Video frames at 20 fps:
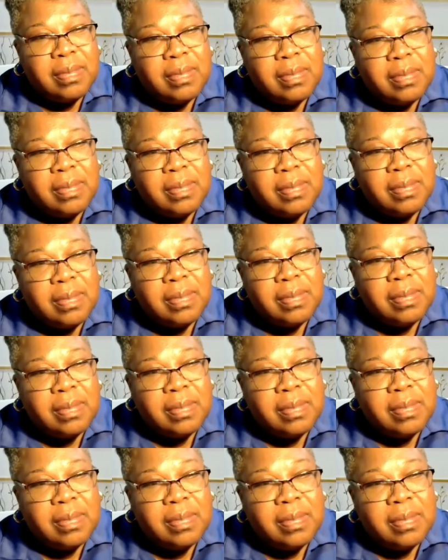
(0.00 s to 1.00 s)

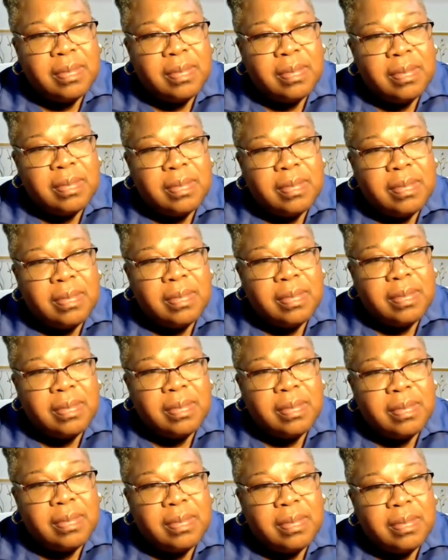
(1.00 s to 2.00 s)

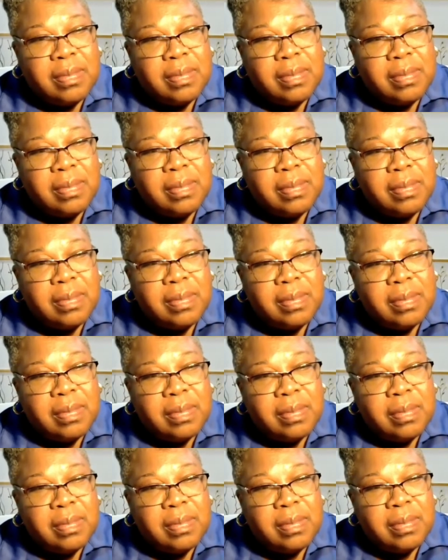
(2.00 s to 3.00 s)

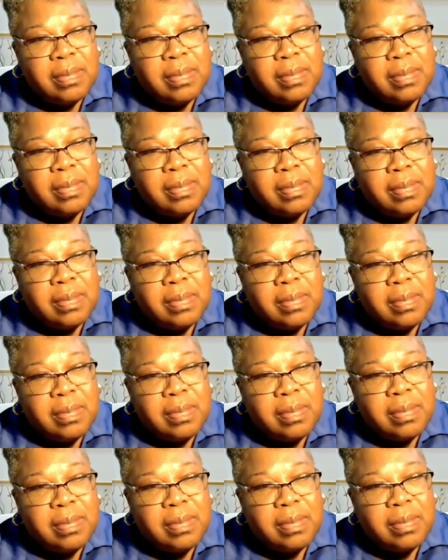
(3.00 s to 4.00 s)

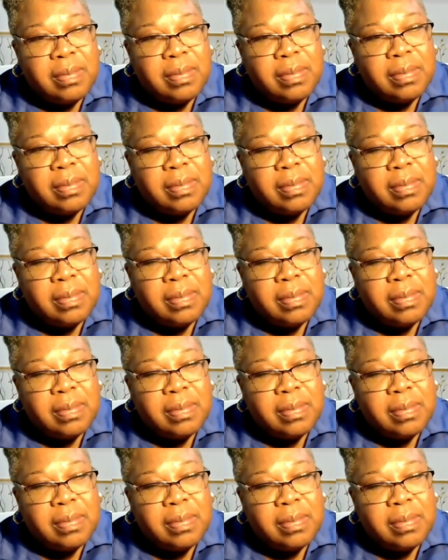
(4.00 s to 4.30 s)
[no speech]